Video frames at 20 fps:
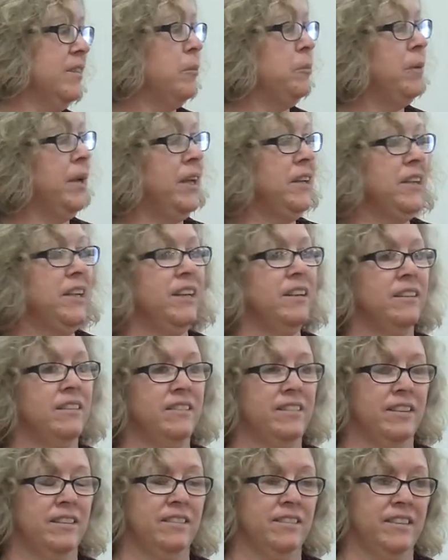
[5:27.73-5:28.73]
been
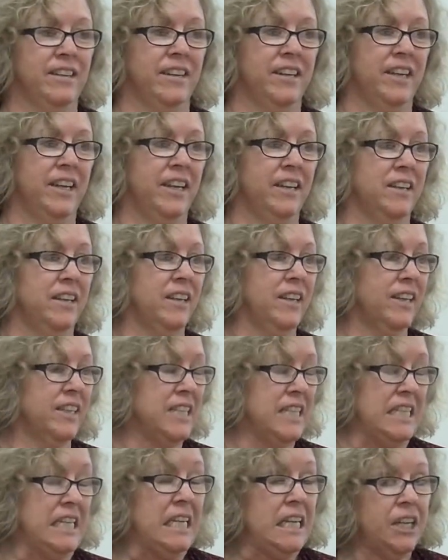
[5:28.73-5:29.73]
consistent in
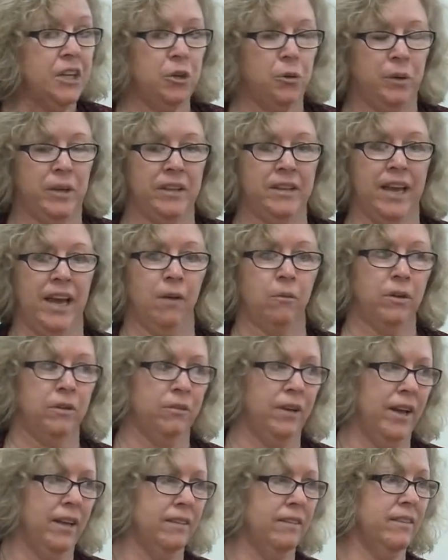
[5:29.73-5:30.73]
continuing that.
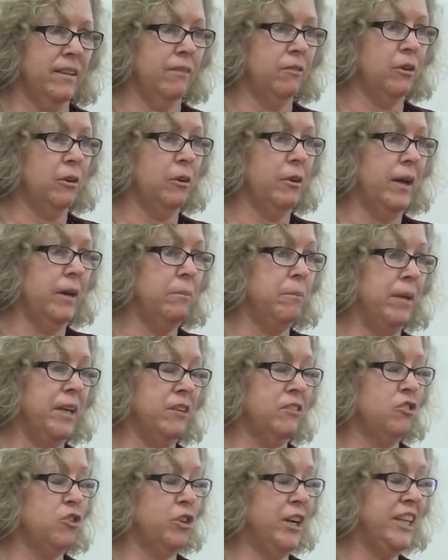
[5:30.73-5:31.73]
We've had several
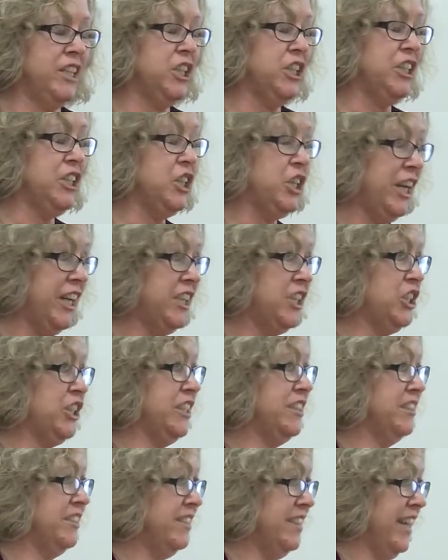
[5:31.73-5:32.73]
administration
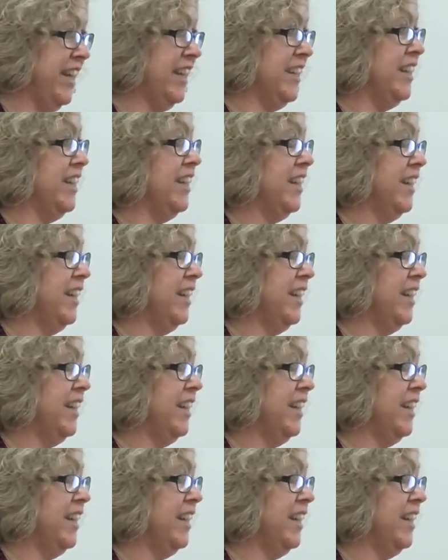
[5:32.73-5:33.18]
changes that,